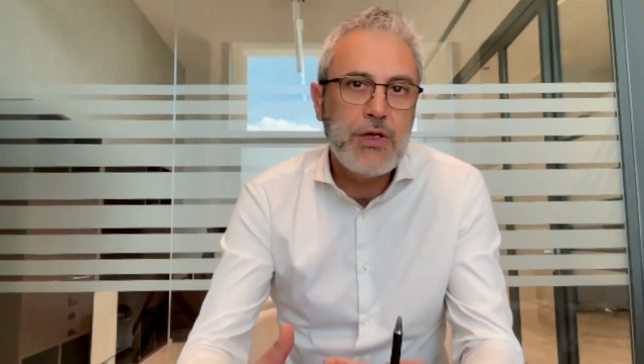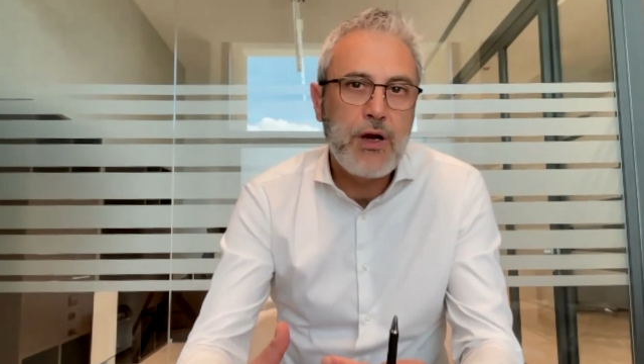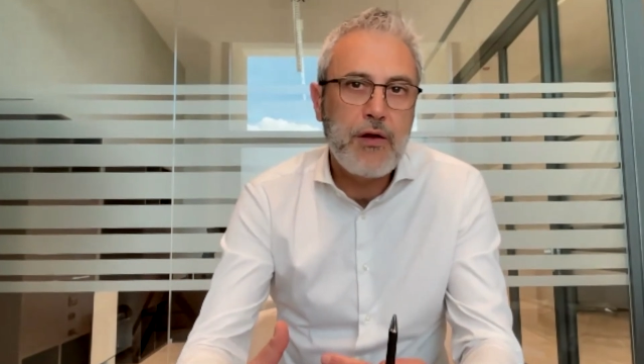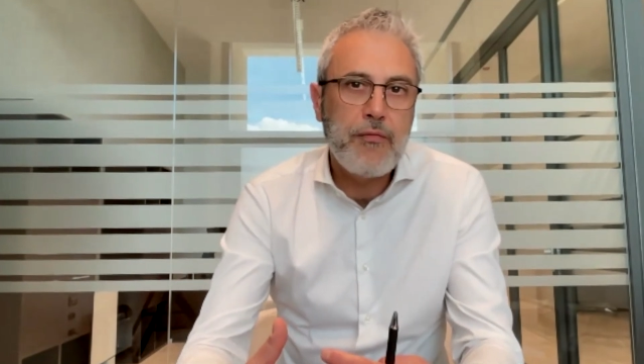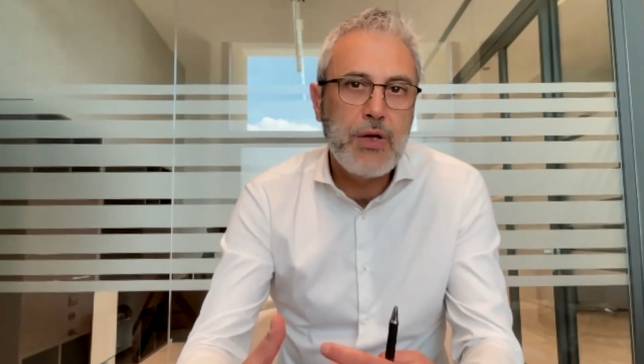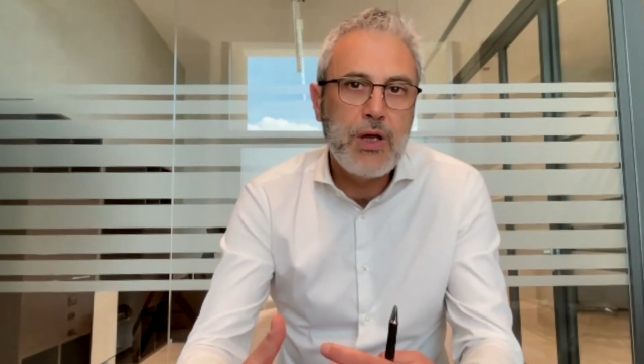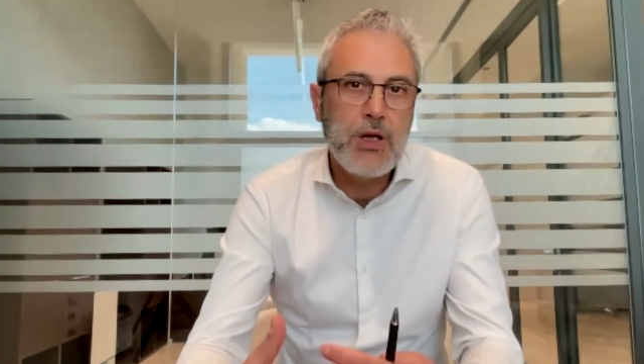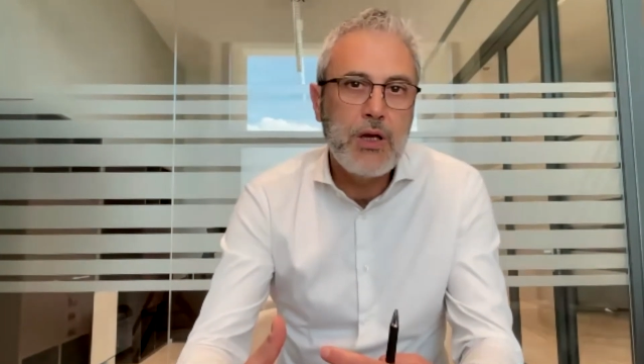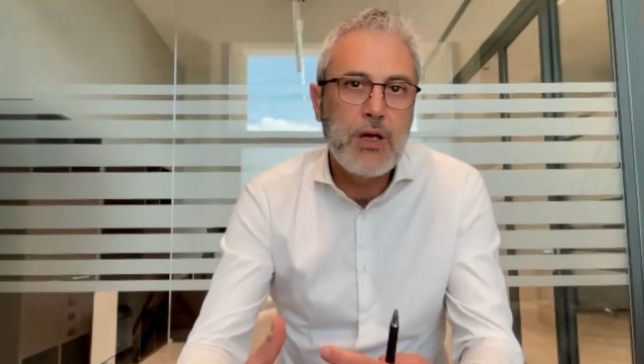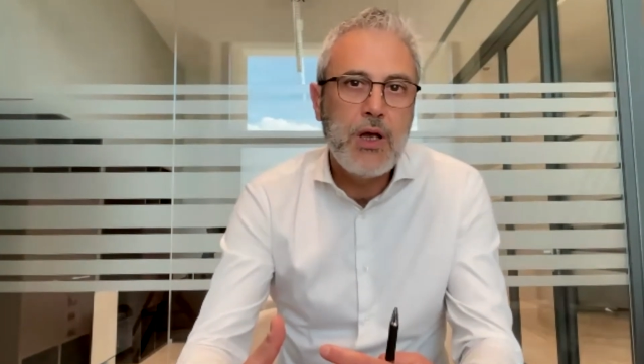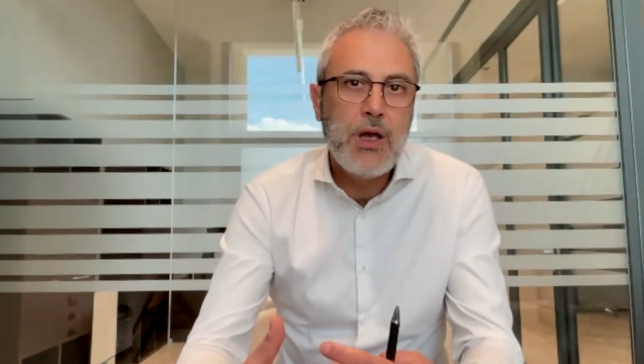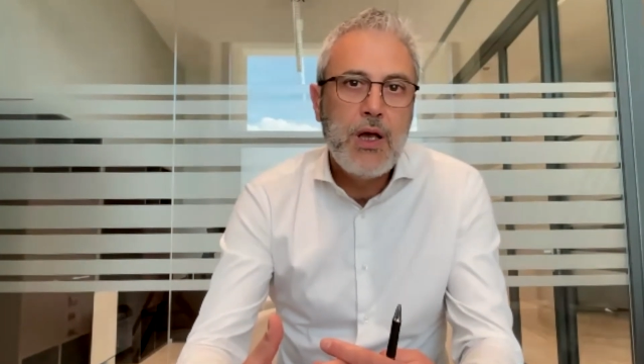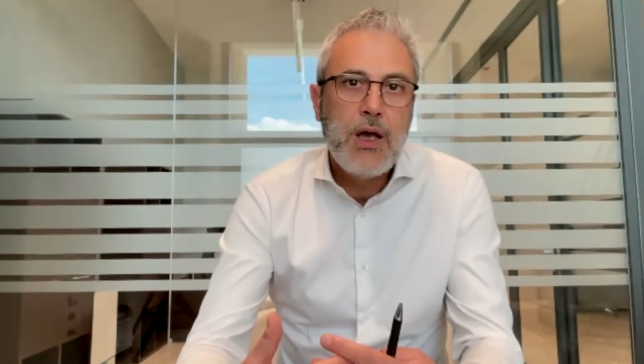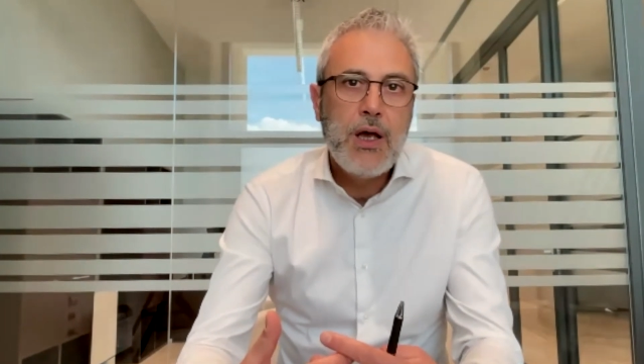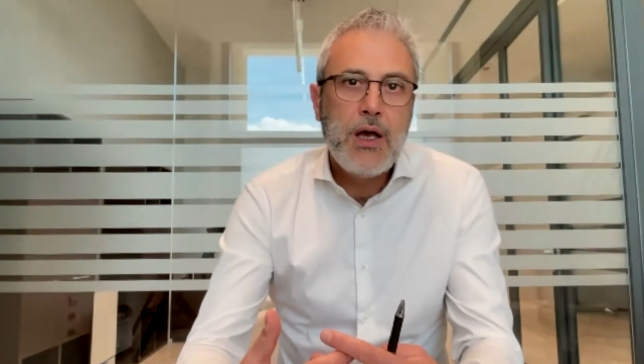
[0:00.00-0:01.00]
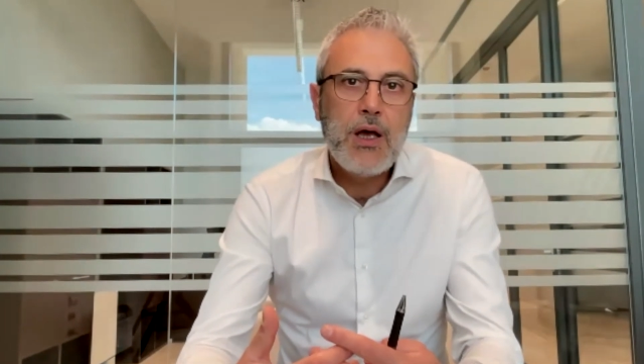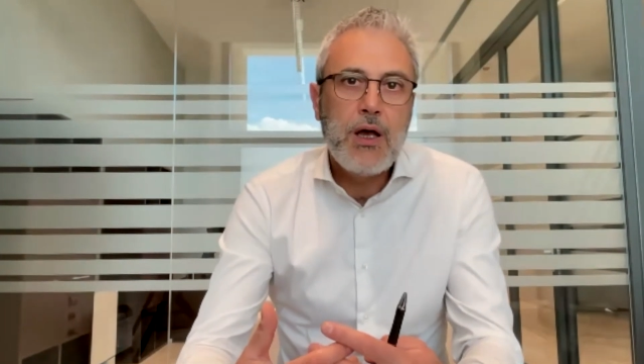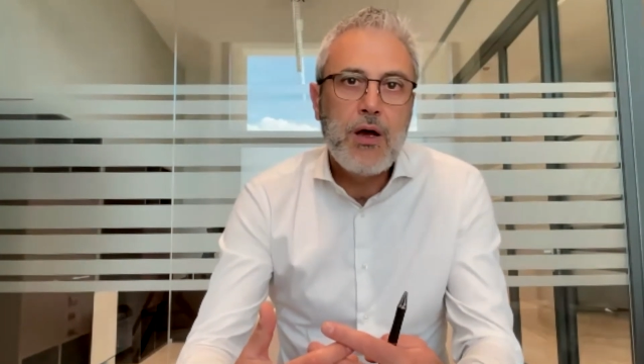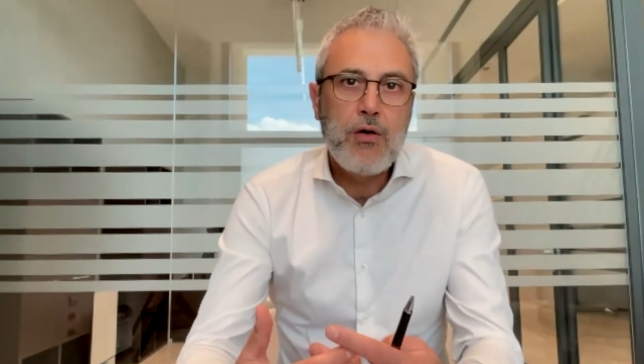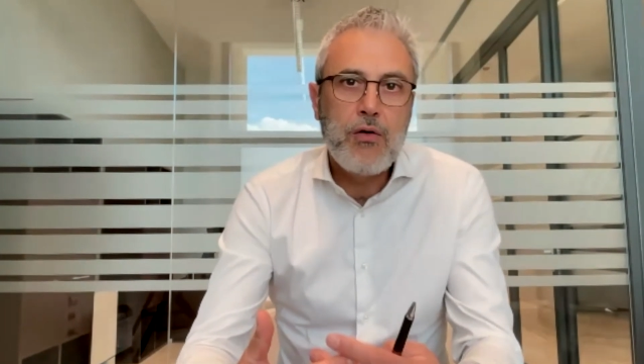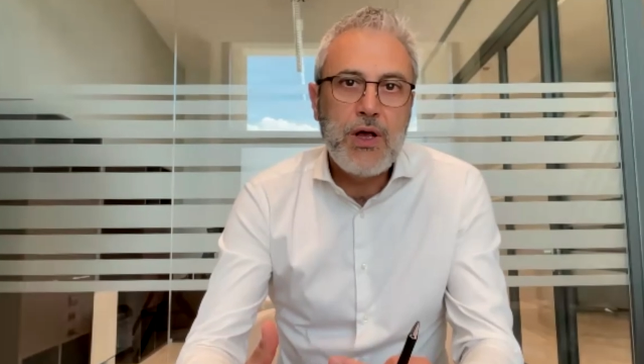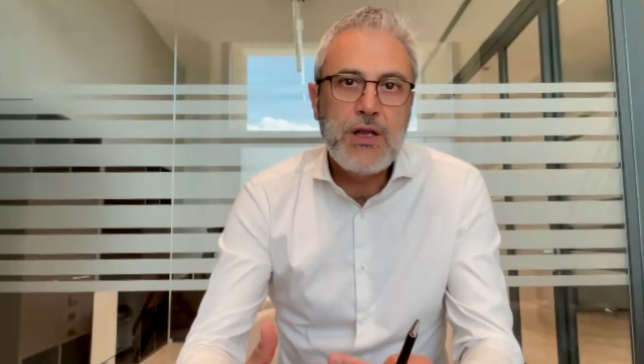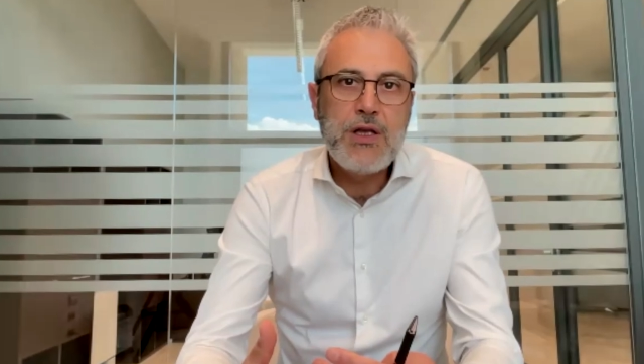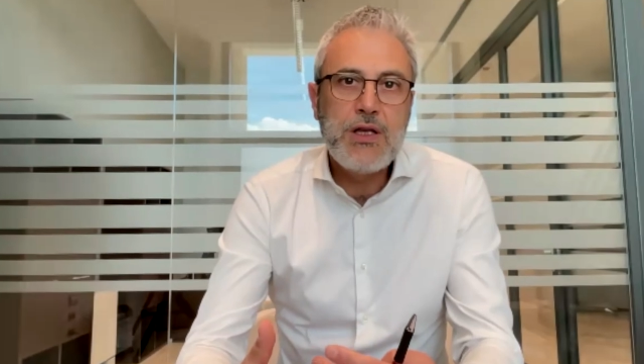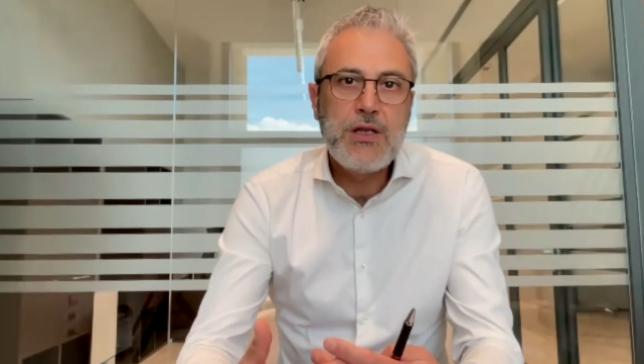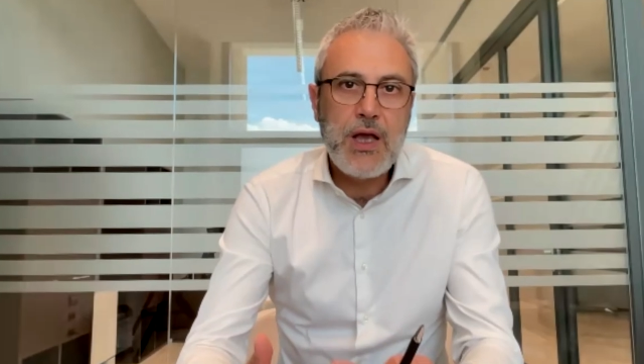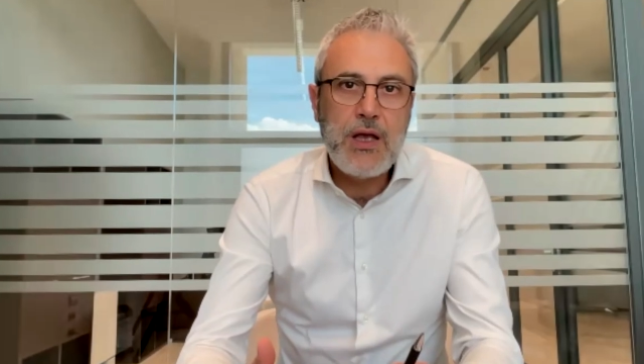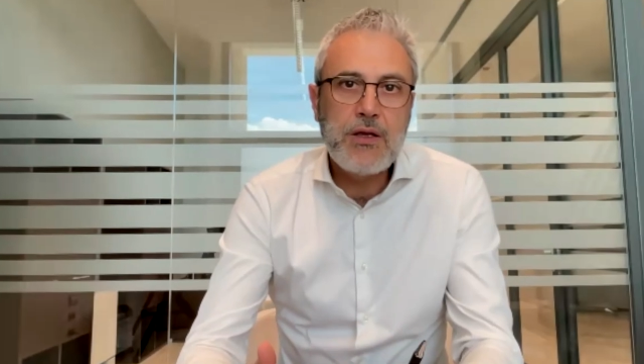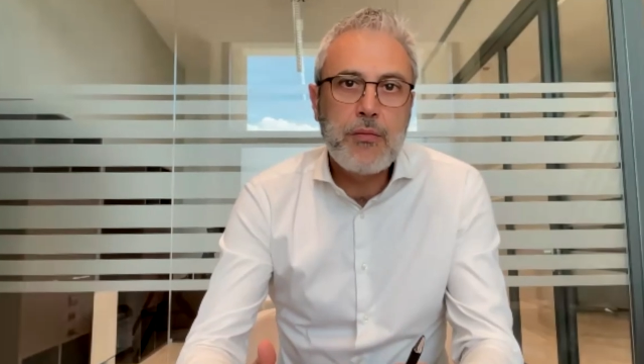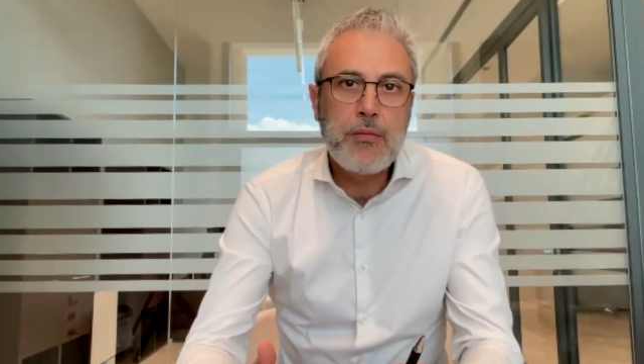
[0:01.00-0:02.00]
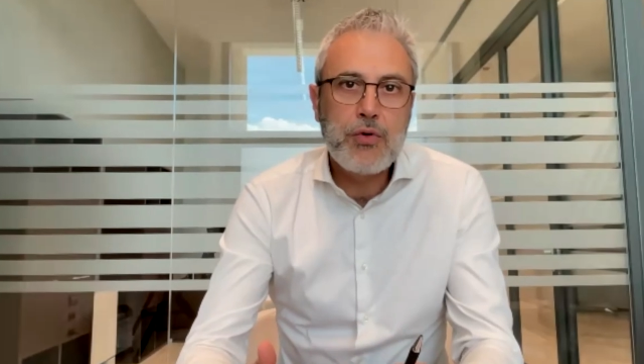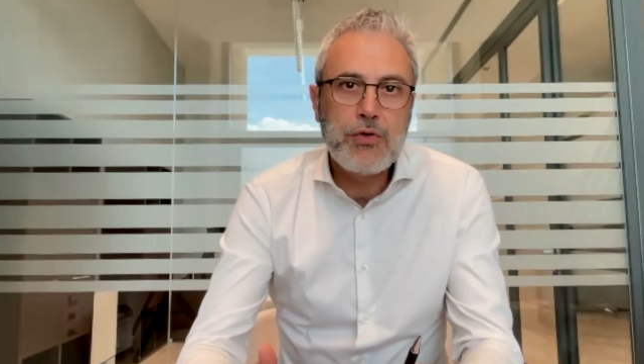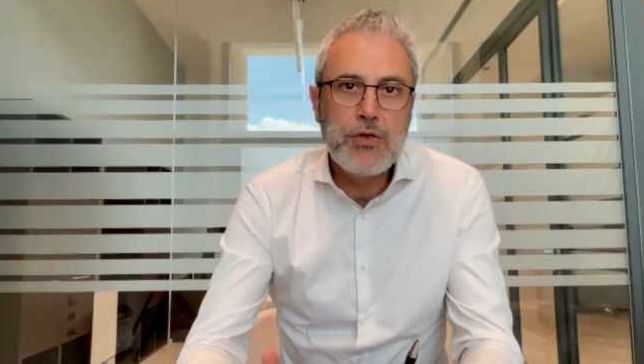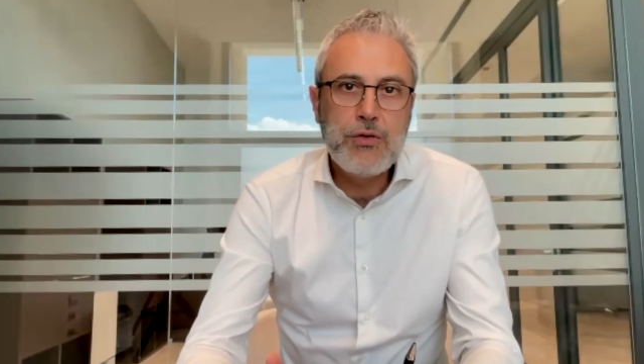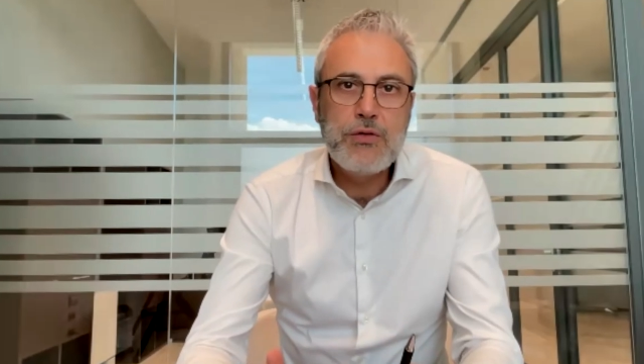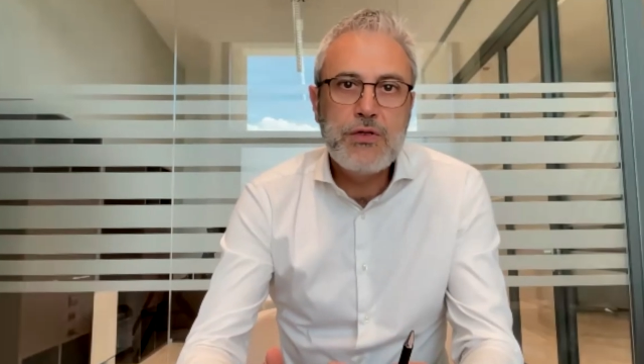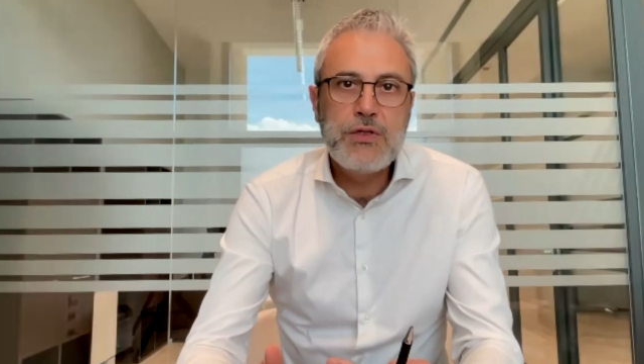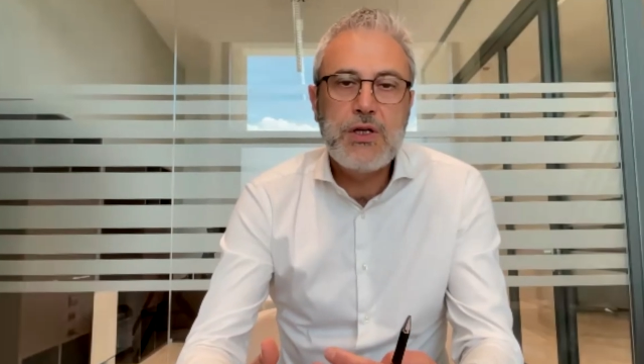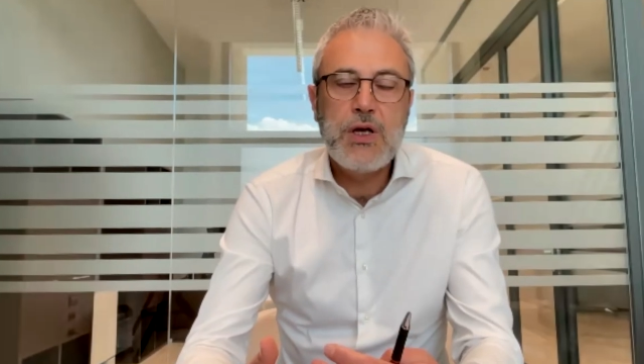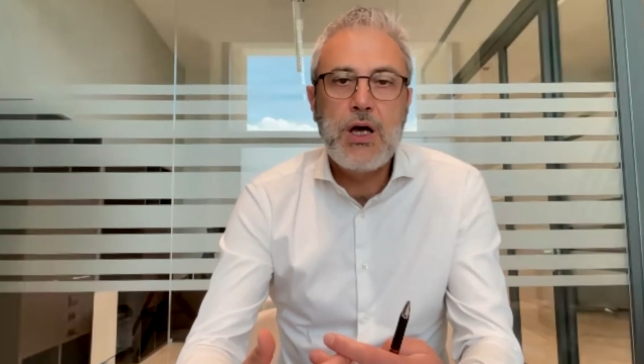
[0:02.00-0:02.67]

There have been already data produced,